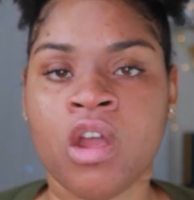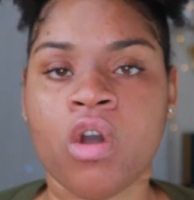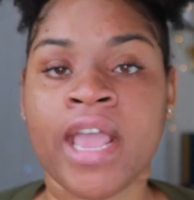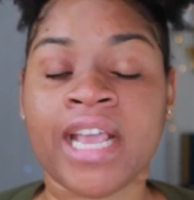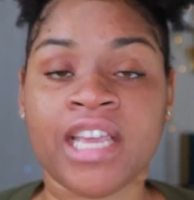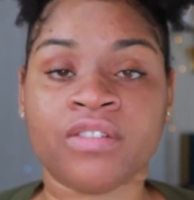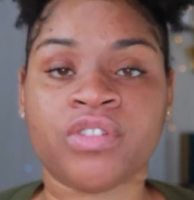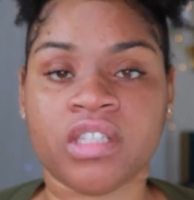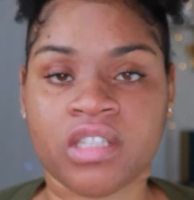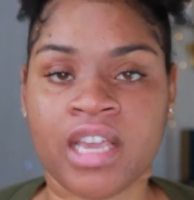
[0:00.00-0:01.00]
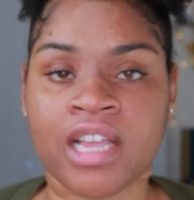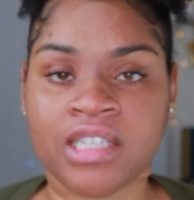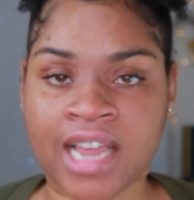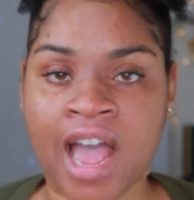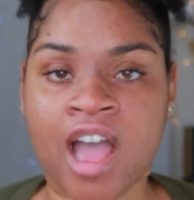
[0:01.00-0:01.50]
and gives the skin
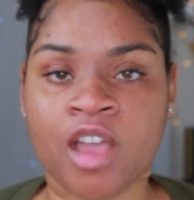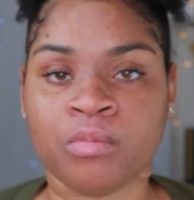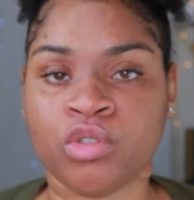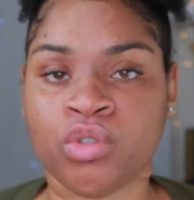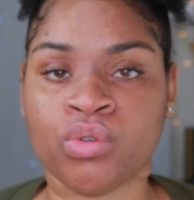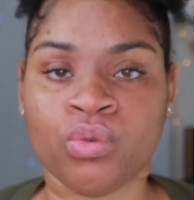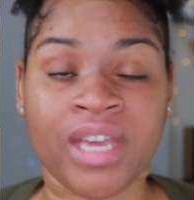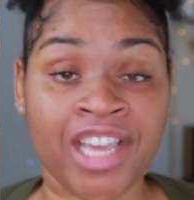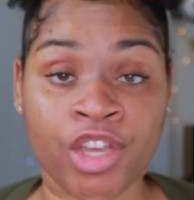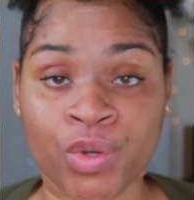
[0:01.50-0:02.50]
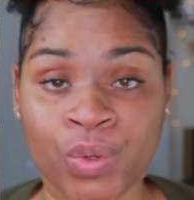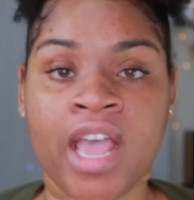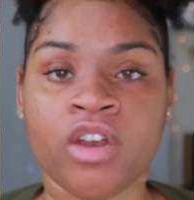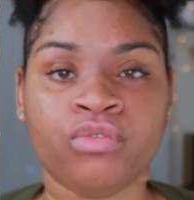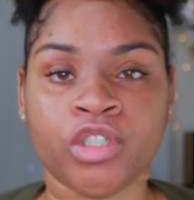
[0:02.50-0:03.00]
time to heal
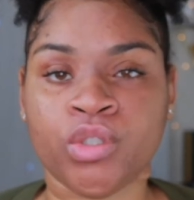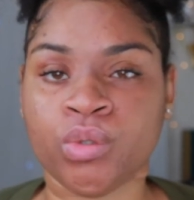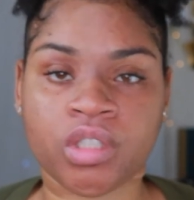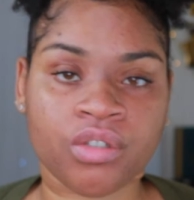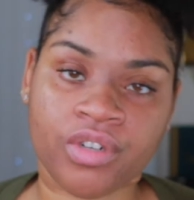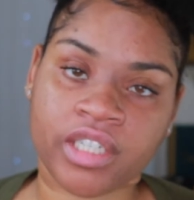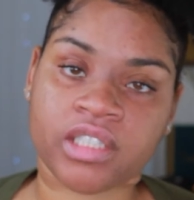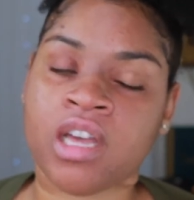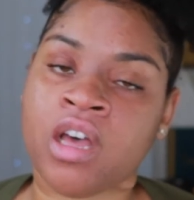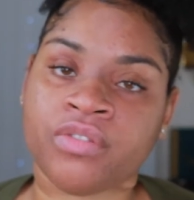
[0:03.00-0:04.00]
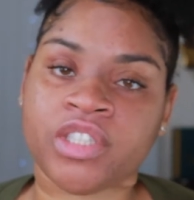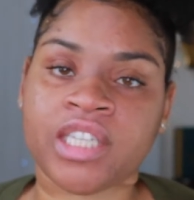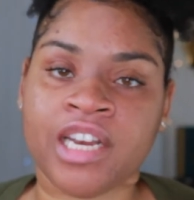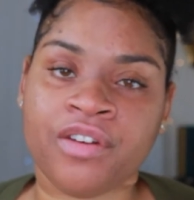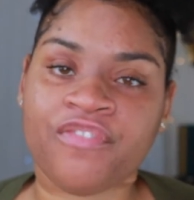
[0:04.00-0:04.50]
and reduce the risk of
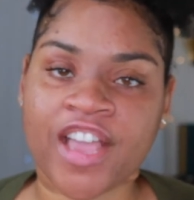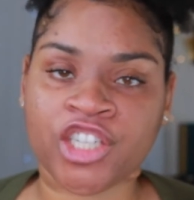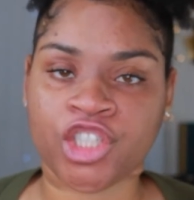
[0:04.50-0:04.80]
skin infection.